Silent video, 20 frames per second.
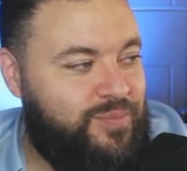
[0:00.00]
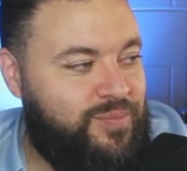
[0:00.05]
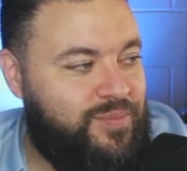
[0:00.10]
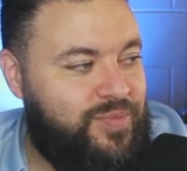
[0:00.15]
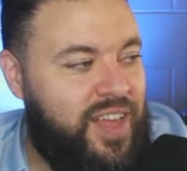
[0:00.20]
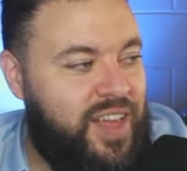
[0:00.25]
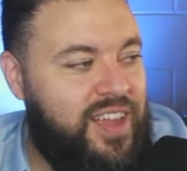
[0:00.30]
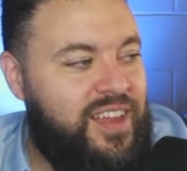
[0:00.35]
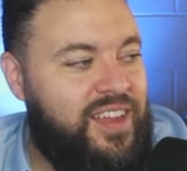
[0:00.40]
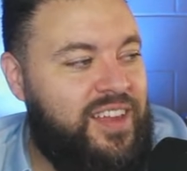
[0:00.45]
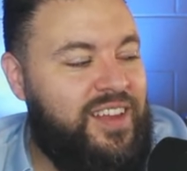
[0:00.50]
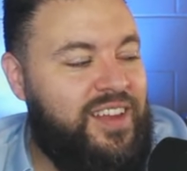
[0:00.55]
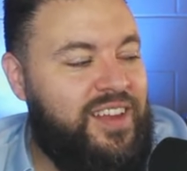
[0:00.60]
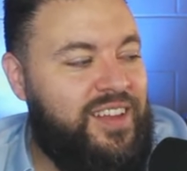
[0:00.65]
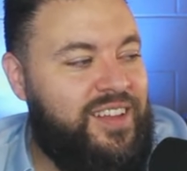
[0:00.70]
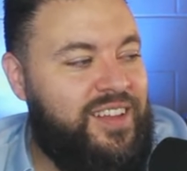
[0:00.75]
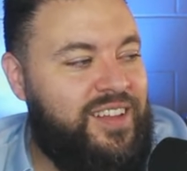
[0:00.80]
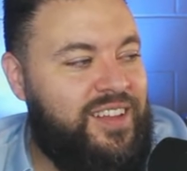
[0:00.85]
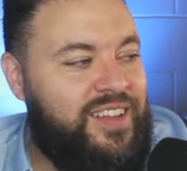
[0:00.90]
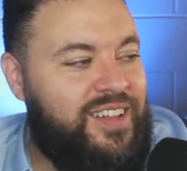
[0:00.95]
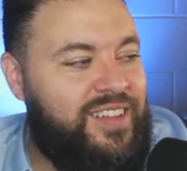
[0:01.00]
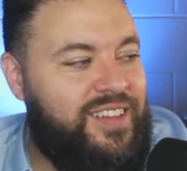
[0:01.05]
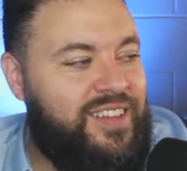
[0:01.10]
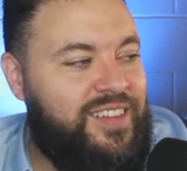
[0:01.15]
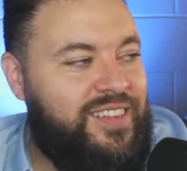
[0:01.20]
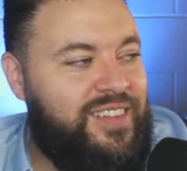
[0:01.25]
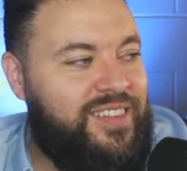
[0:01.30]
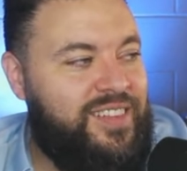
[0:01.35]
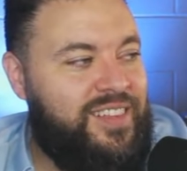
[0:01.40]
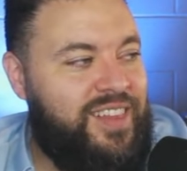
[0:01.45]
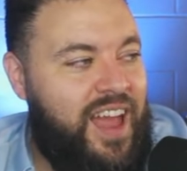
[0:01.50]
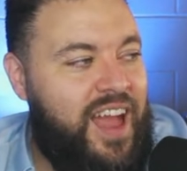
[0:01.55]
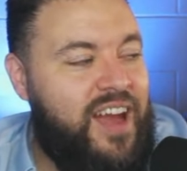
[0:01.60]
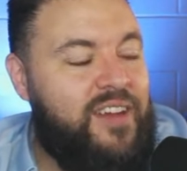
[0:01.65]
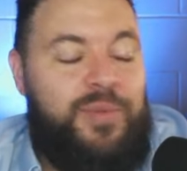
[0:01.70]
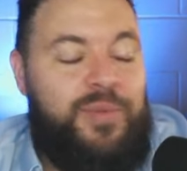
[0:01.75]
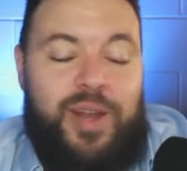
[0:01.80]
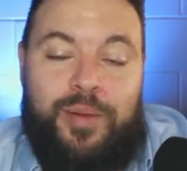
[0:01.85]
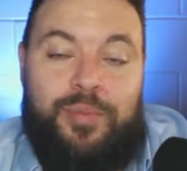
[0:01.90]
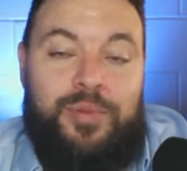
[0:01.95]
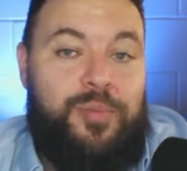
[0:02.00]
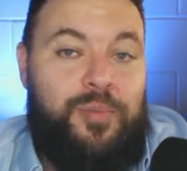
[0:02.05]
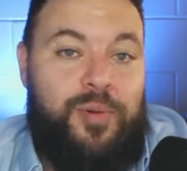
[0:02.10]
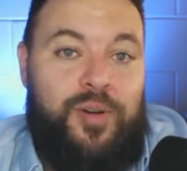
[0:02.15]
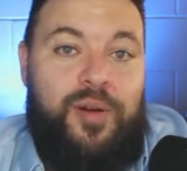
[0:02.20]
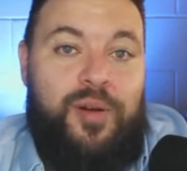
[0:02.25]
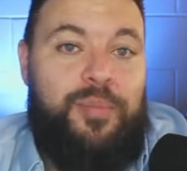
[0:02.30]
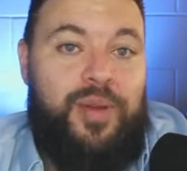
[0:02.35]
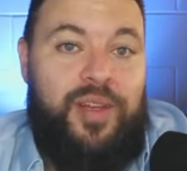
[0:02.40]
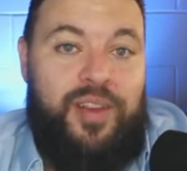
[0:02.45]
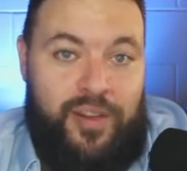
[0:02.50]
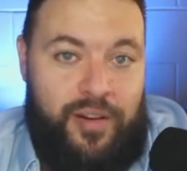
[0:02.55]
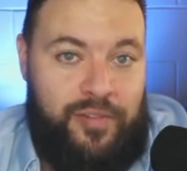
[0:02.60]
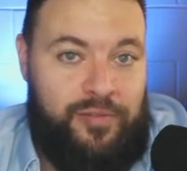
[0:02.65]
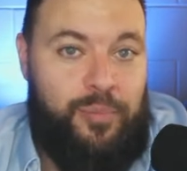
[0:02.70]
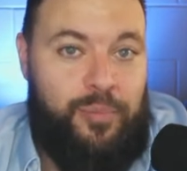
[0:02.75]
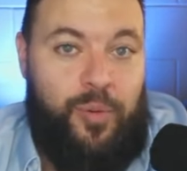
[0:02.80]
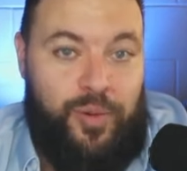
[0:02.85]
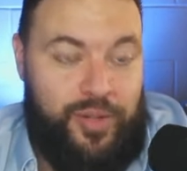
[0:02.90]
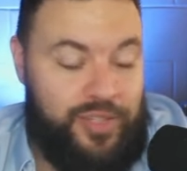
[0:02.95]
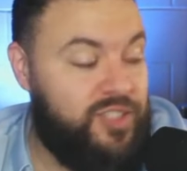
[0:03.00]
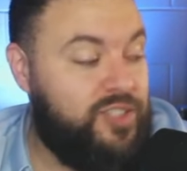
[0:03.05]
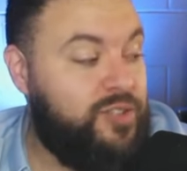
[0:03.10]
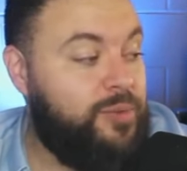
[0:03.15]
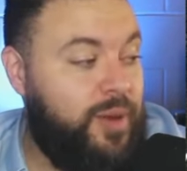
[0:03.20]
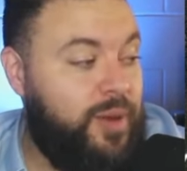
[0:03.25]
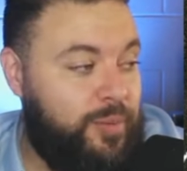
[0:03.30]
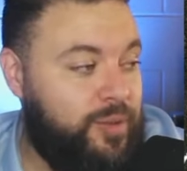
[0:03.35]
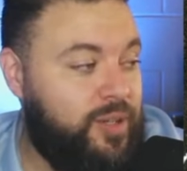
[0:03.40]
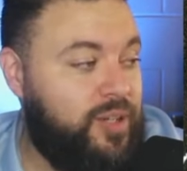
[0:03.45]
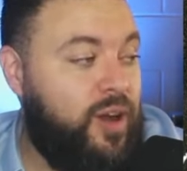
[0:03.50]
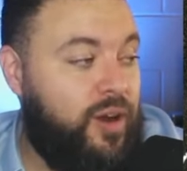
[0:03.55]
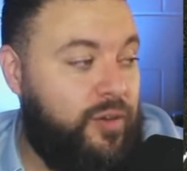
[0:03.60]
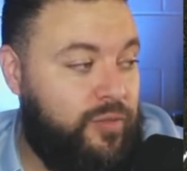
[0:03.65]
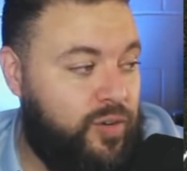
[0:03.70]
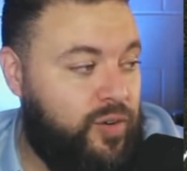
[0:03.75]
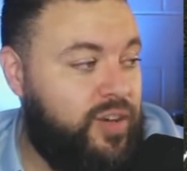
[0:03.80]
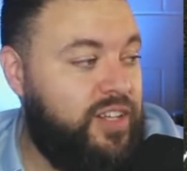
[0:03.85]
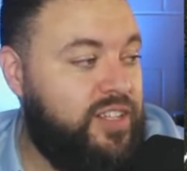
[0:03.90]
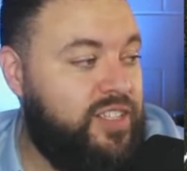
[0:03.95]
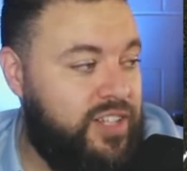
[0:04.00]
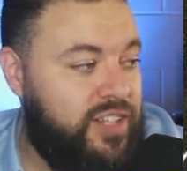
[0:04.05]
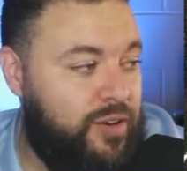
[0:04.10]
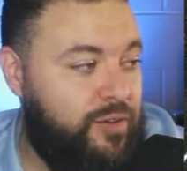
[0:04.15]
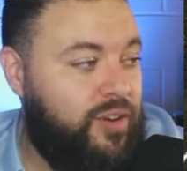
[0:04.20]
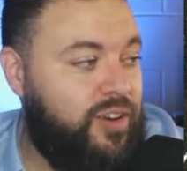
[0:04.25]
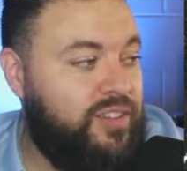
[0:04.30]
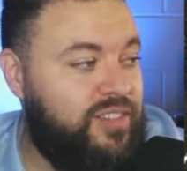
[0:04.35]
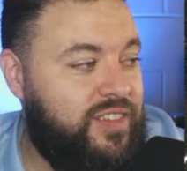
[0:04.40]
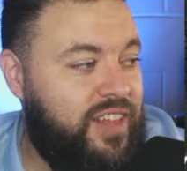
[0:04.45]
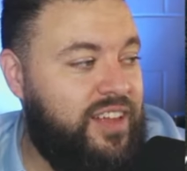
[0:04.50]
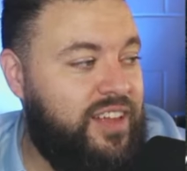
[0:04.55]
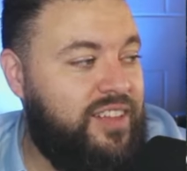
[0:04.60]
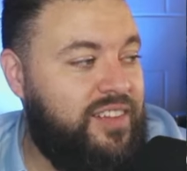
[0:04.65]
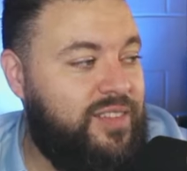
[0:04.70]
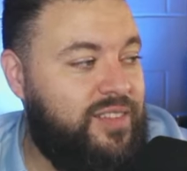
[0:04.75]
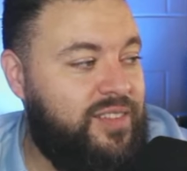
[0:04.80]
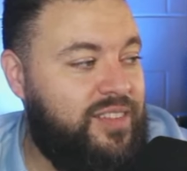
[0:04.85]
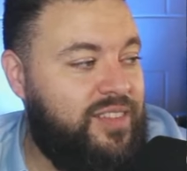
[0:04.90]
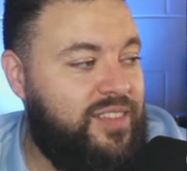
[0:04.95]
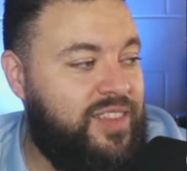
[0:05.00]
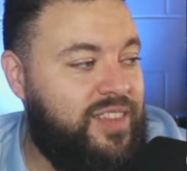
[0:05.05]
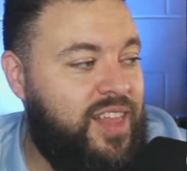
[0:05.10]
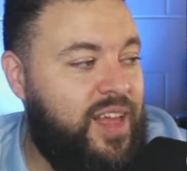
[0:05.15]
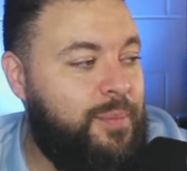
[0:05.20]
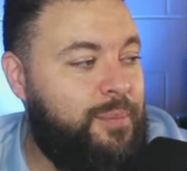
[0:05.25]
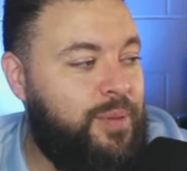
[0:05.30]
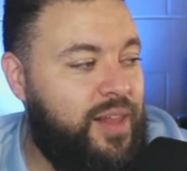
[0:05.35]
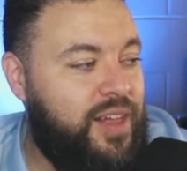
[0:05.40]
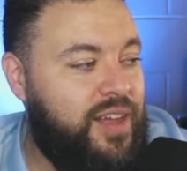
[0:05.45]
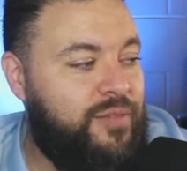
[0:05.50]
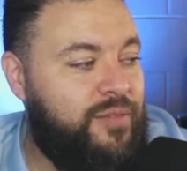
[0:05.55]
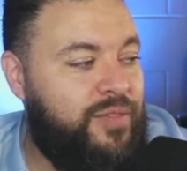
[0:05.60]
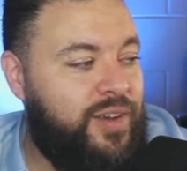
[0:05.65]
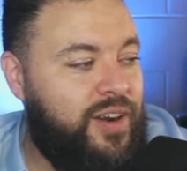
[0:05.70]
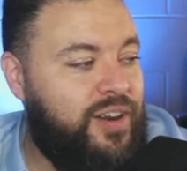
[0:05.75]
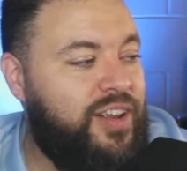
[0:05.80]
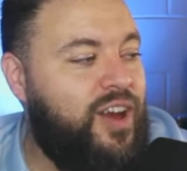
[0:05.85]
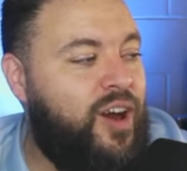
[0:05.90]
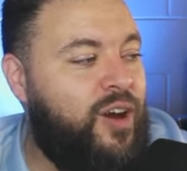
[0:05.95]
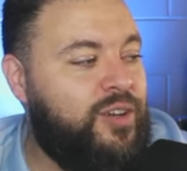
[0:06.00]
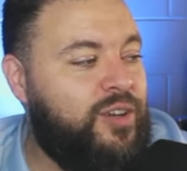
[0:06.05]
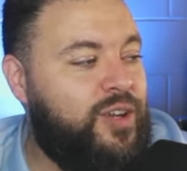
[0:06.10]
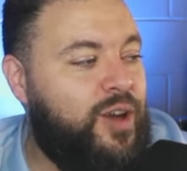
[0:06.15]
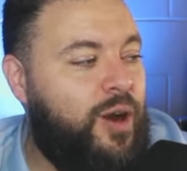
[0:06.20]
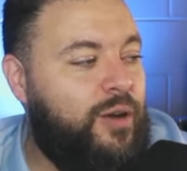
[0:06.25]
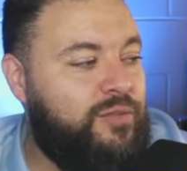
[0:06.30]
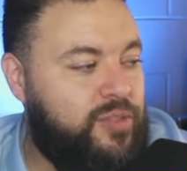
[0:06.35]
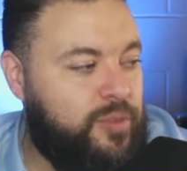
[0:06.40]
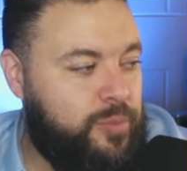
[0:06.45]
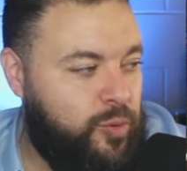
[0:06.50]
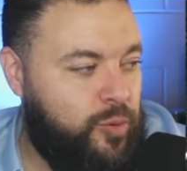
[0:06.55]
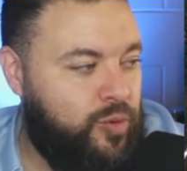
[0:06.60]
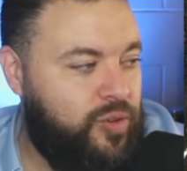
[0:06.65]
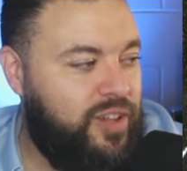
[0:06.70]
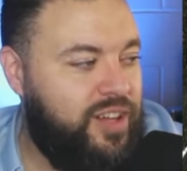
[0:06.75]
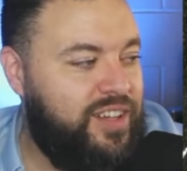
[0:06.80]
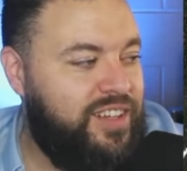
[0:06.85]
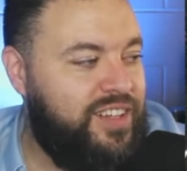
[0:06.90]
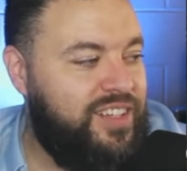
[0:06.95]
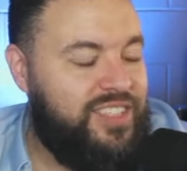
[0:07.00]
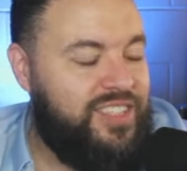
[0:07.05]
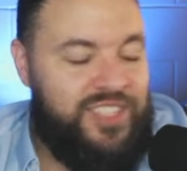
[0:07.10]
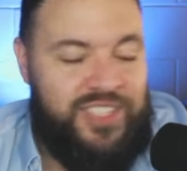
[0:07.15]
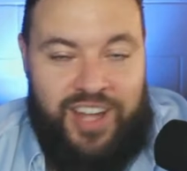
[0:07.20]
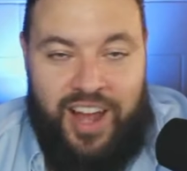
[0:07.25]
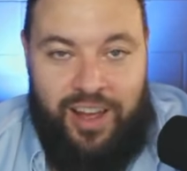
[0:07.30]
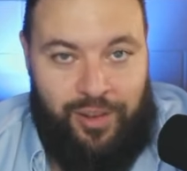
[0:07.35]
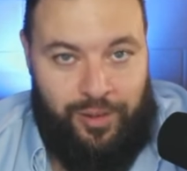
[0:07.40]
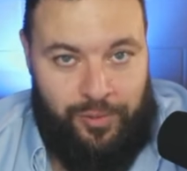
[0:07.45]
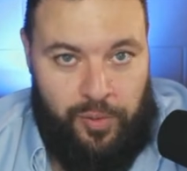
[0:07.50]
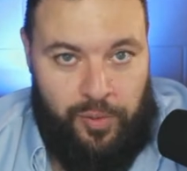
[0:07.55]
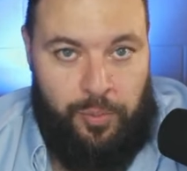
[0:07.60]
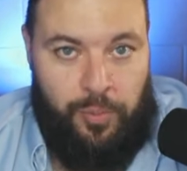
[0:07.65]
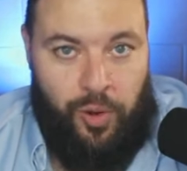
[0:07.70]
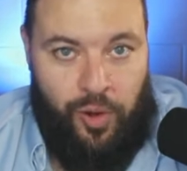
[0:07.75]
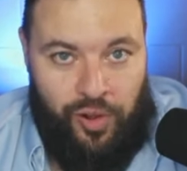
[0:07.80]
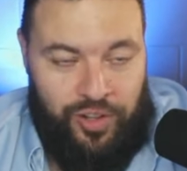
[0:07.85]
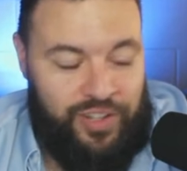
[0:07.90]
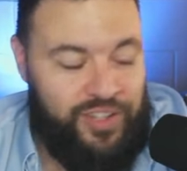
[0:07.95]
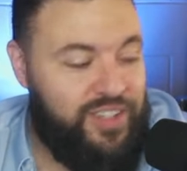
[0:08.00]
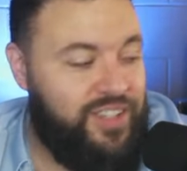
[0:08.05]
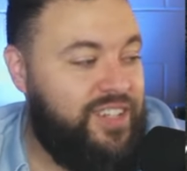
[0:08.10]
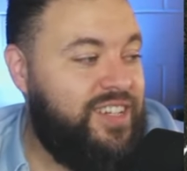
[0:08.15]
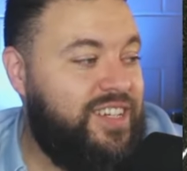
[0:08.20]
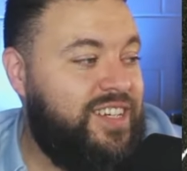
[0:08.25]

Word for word: they they have been able to put up enough points to be able to cover, et cetera. They, they play a very uncomfortable style of football,